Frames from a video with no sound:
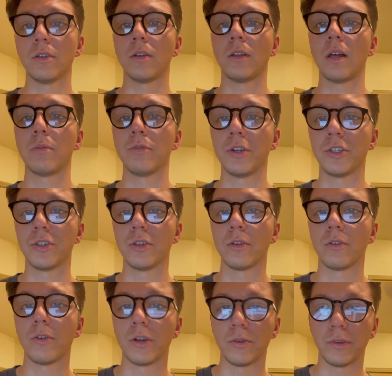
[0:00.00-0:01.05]
collaboration,
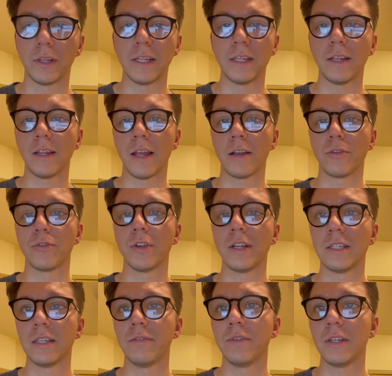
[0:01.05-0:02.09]
critical thinking, and
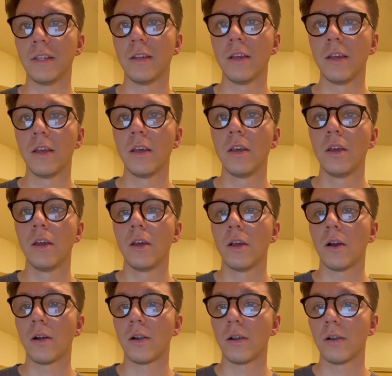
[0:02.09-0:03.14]
creativity
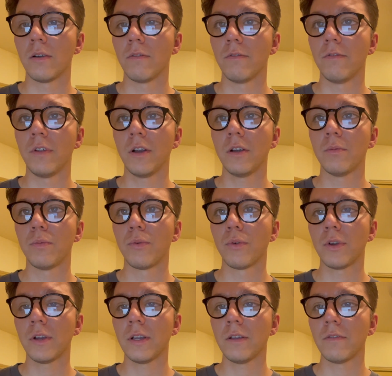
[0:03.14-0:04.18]
are very
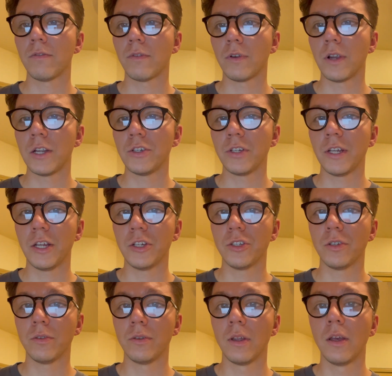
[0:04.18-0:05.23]
important for
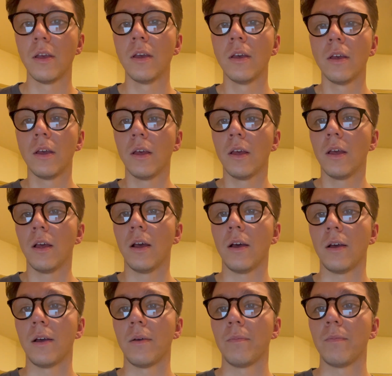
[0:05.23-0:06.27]
education
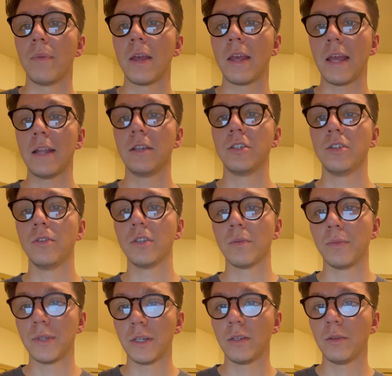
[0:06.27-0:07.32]
and students in
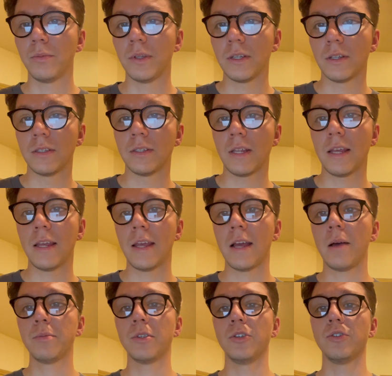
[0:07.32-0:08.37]
particular because it
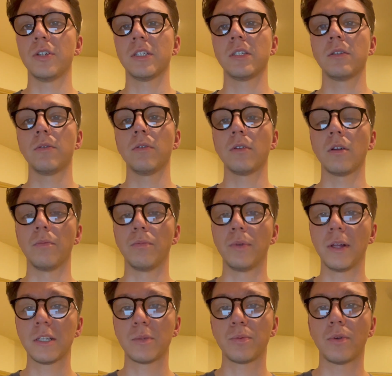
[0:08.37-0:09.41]
helps address
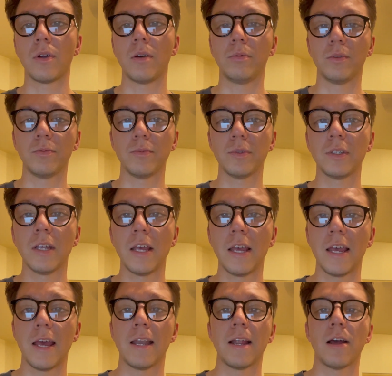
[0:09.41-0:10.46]
complex problems
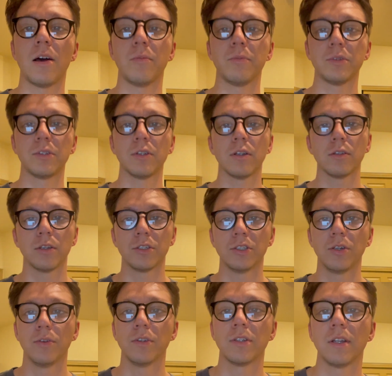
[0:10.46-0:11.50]
and it helps the
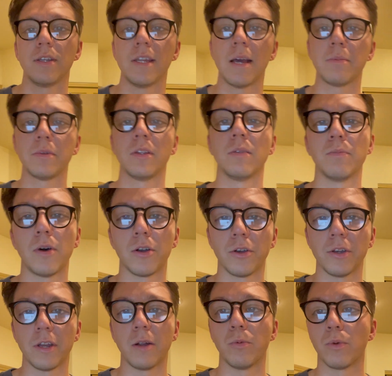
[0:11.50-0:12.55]
students adapt to the
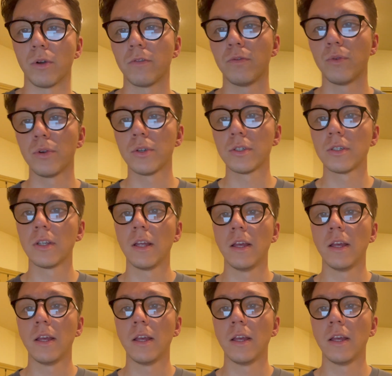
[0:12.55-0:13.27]
modern day workforce,